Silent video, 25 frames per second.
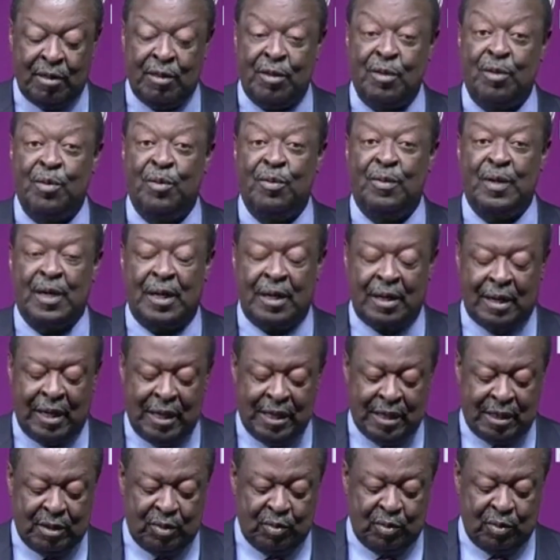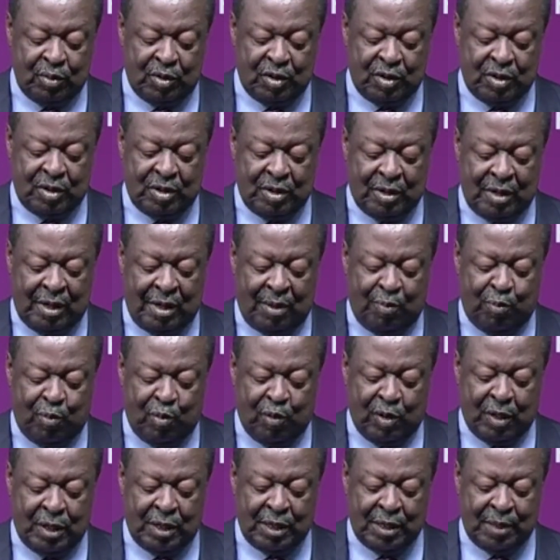through the grassroots
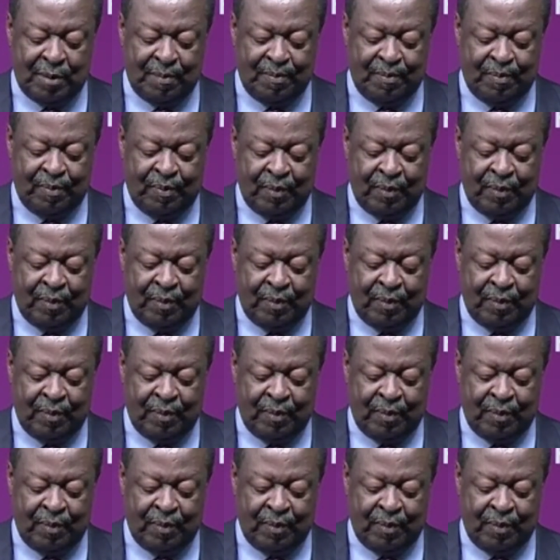upward.